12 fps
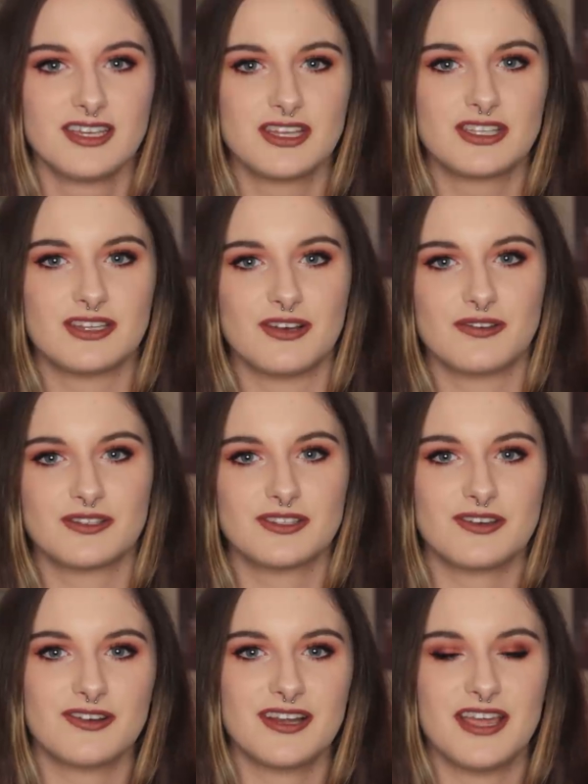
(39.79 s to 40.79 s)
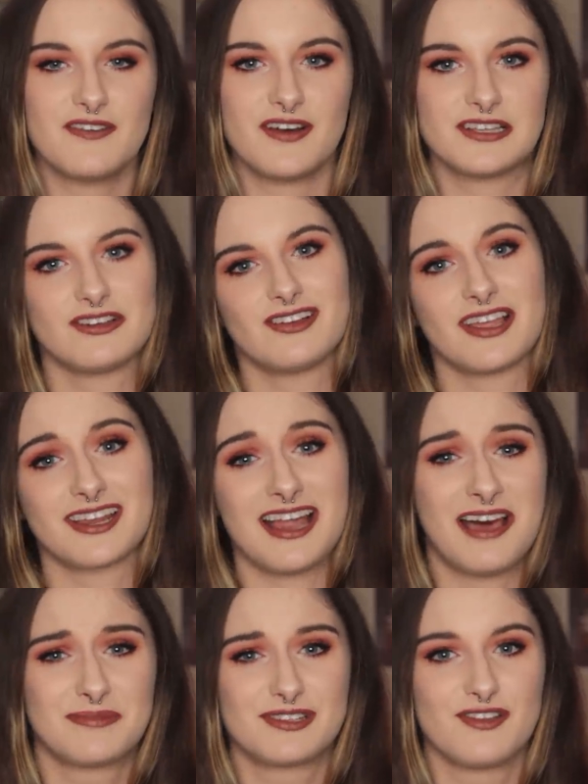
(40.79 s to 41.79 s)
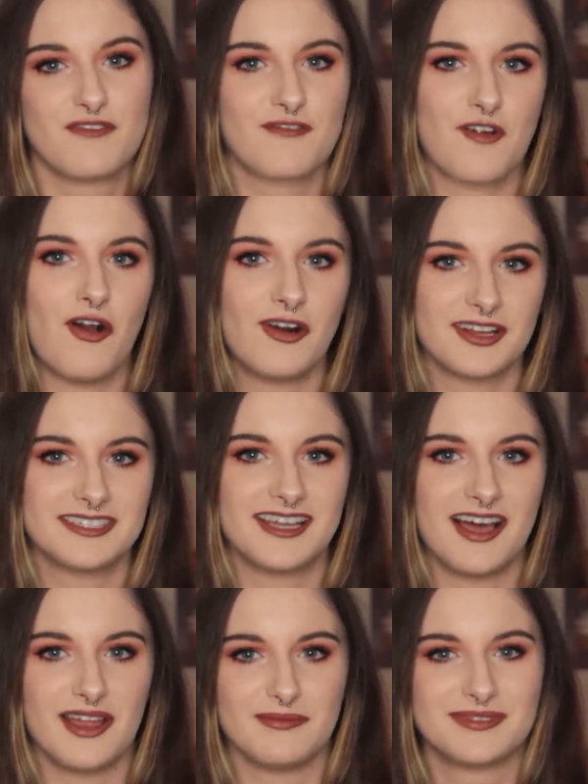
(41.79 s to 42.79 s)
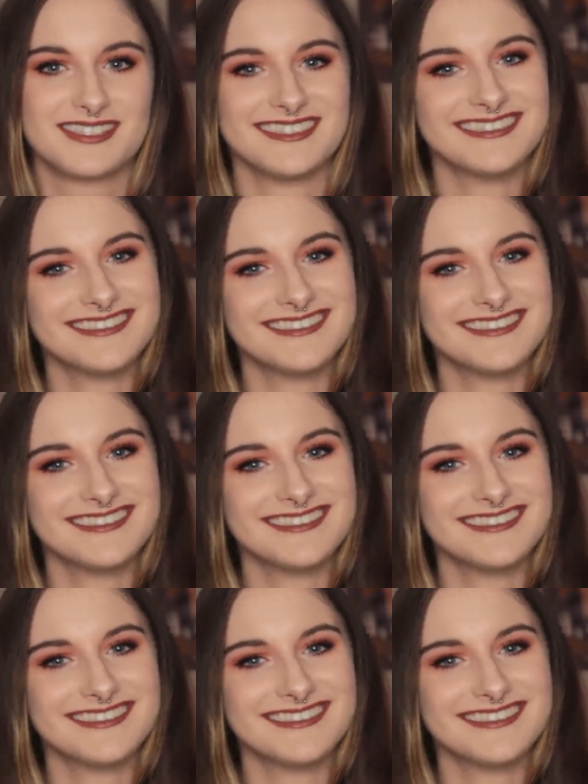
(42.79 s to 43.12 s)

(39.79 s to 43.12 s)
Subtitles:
so sorry if I sound like an absolute frog at times.